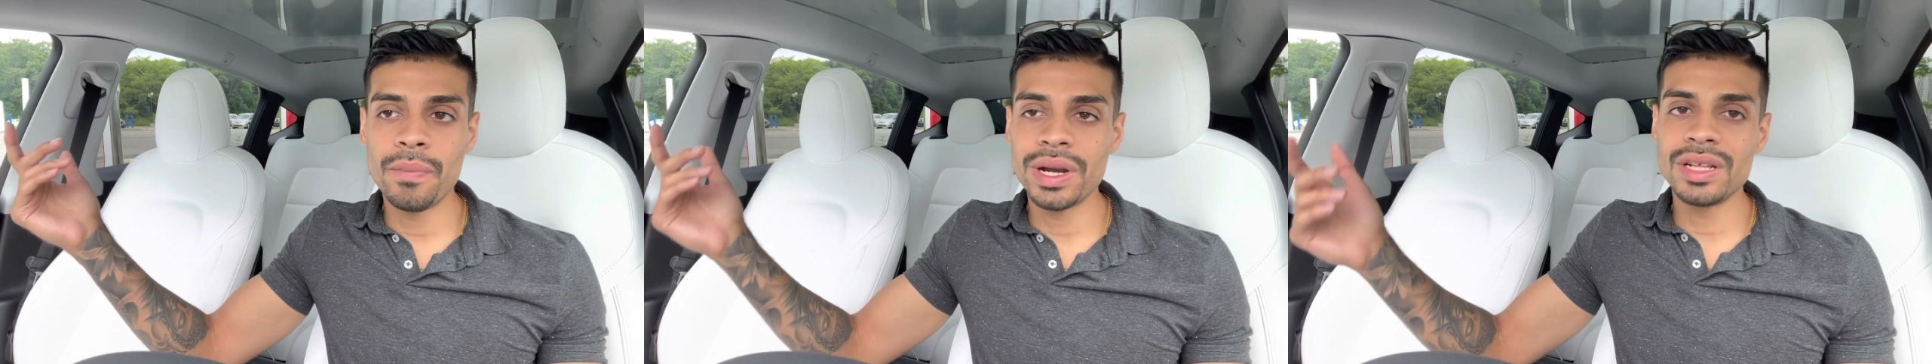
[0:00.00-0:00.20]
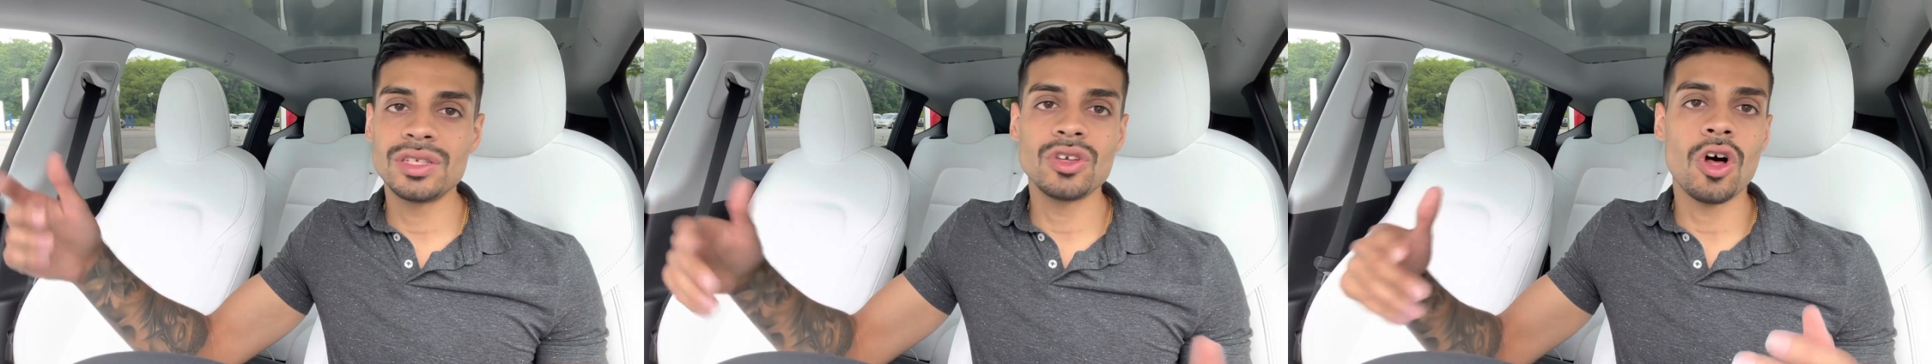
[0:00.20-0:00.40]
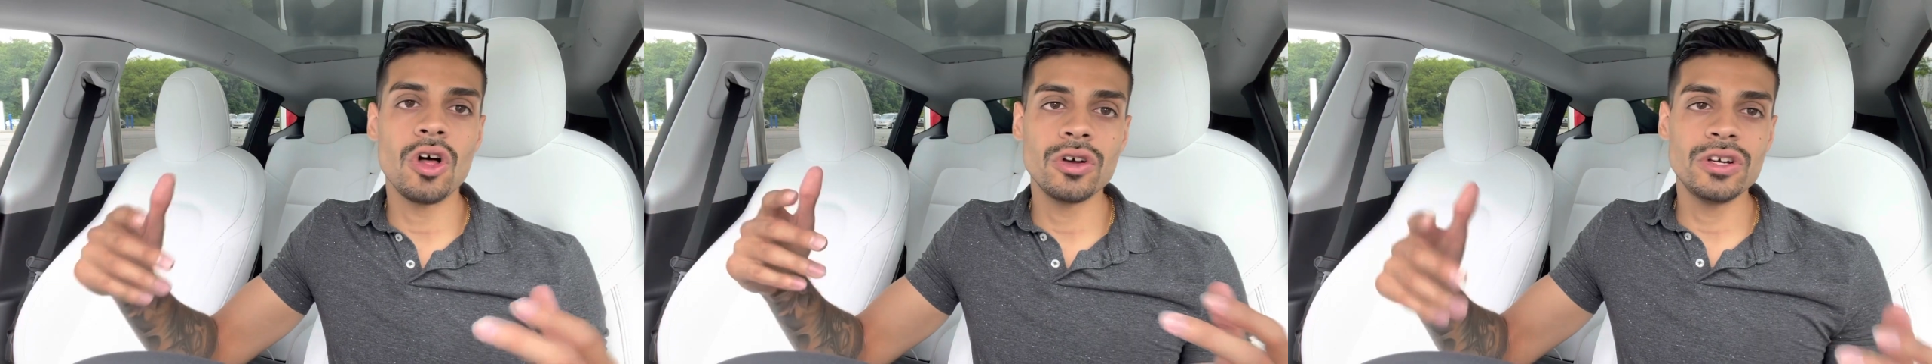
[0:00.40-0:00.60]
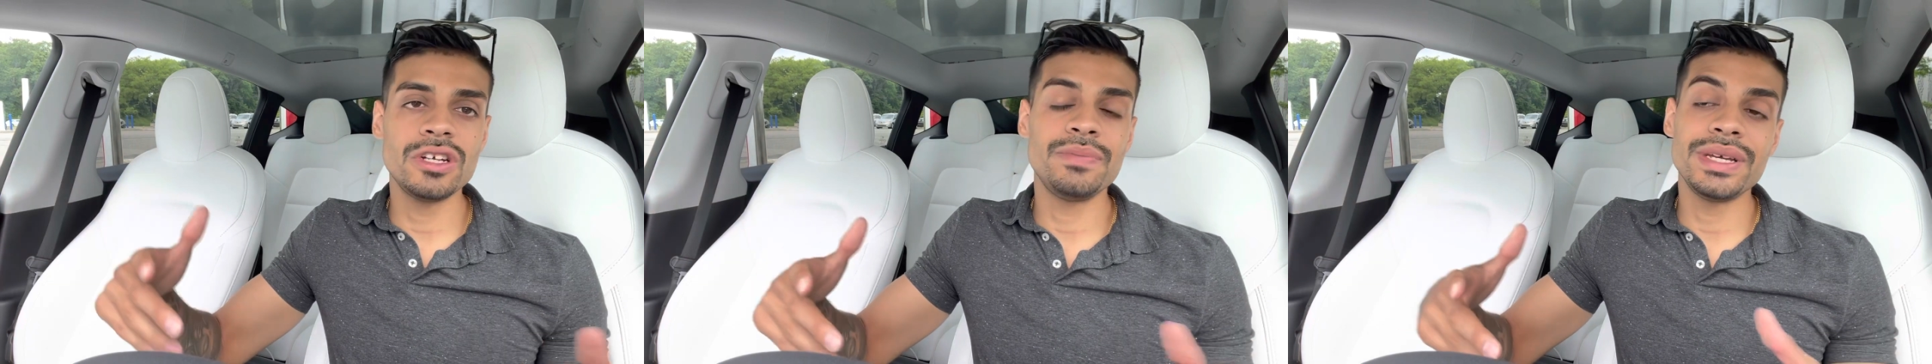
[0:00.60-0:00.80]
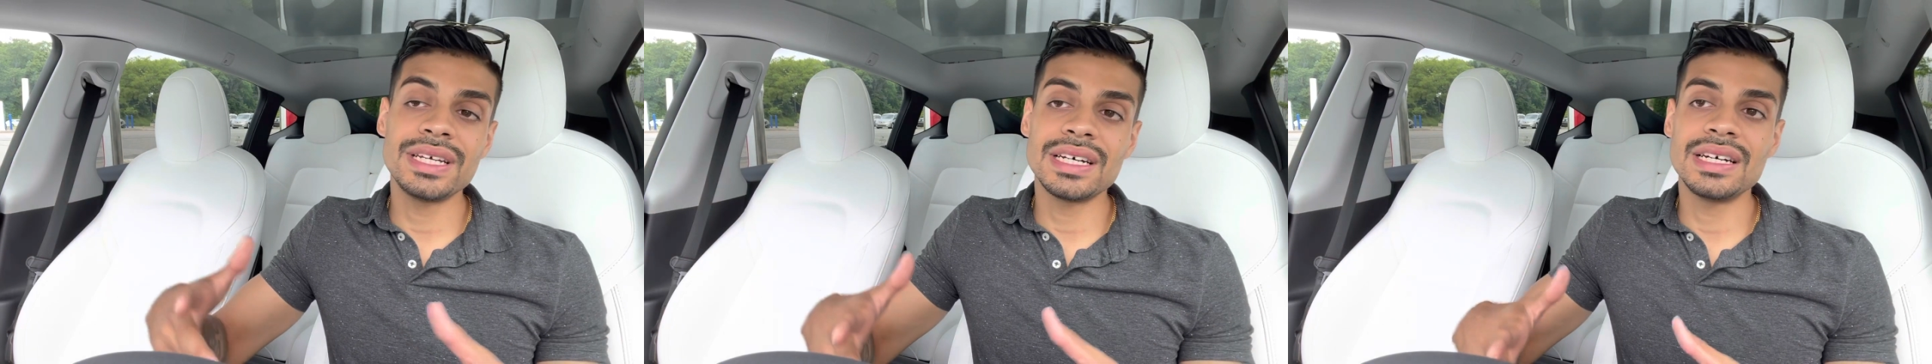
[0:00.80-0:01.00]
but it's all good
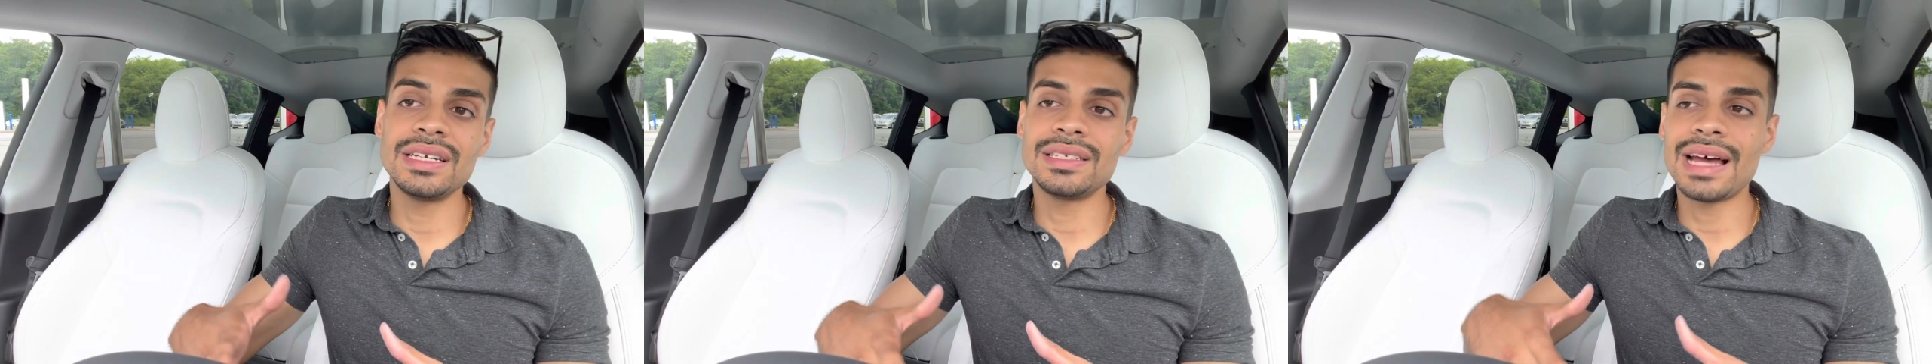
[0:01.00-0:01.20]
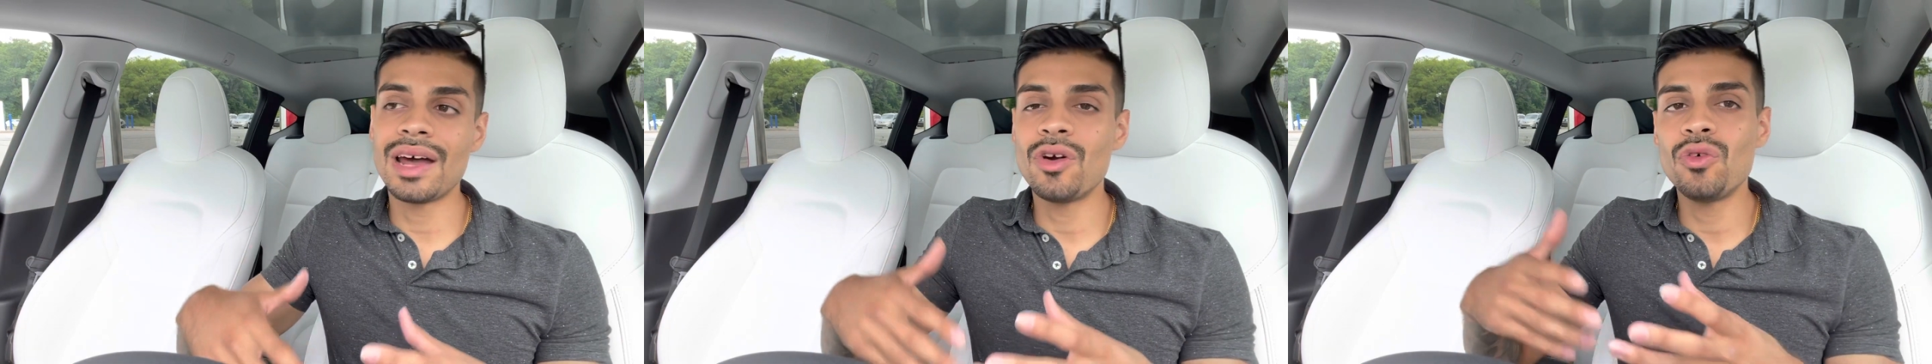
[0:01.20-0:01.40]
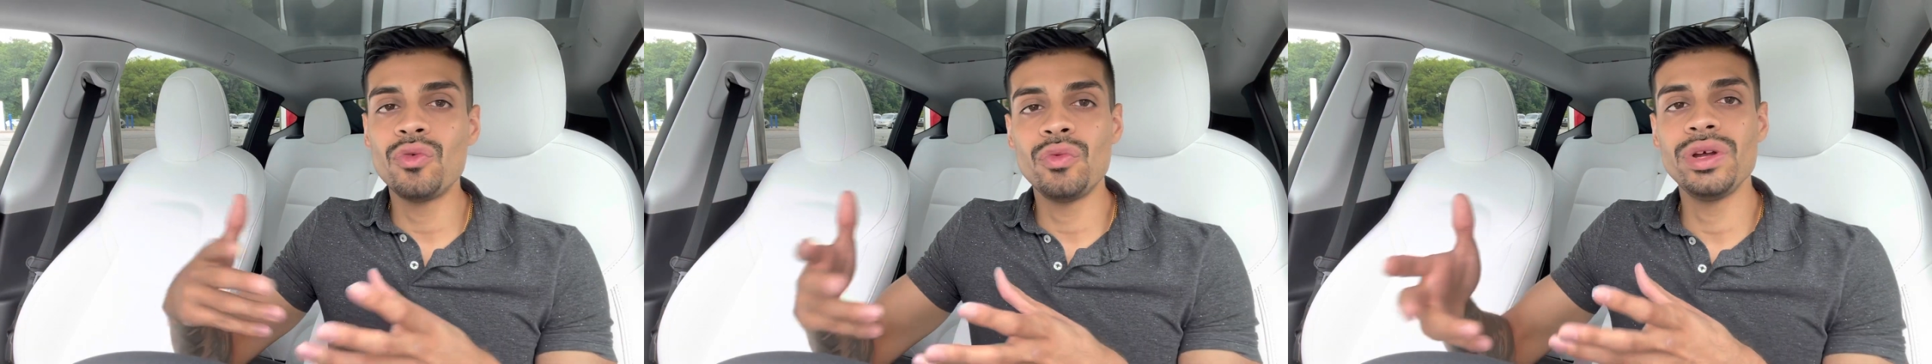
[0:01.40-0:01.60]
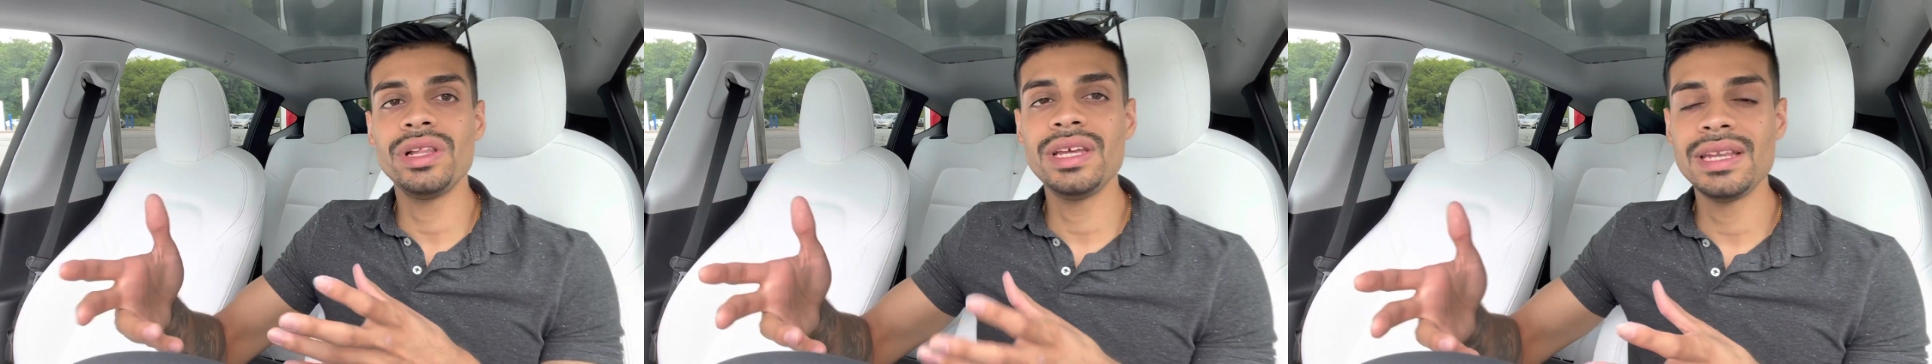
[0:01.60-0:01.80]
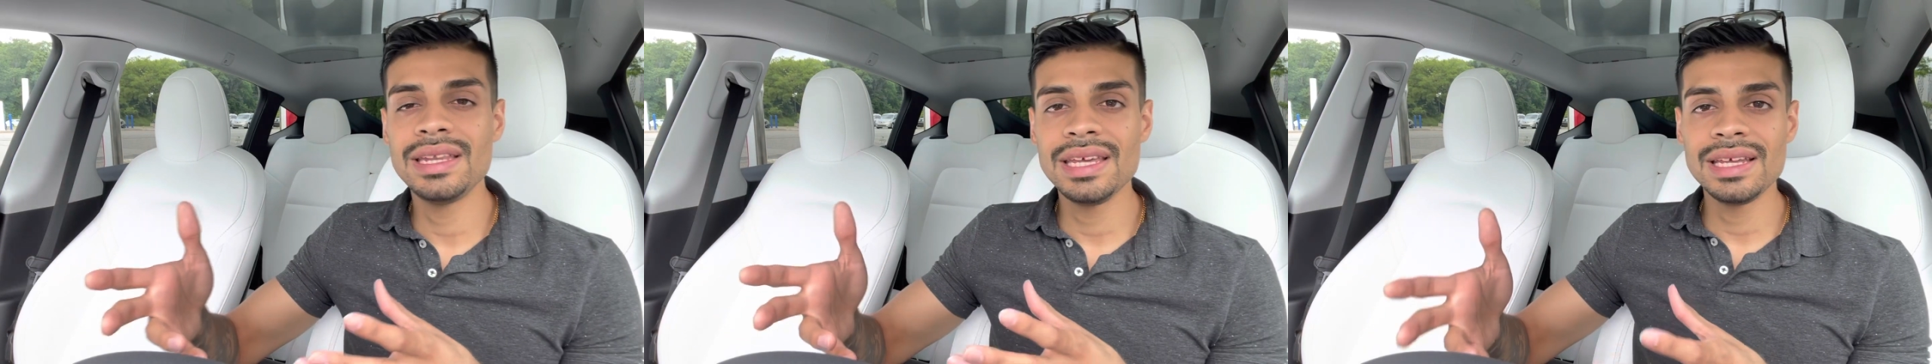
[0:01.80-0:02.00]
because I don't
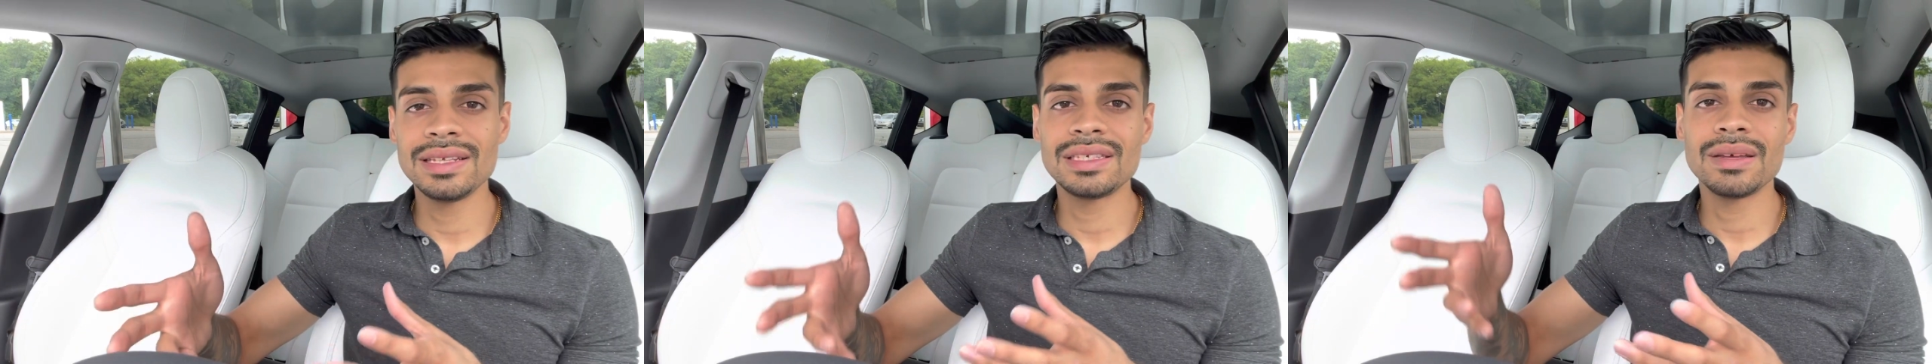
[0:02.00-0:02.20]
really need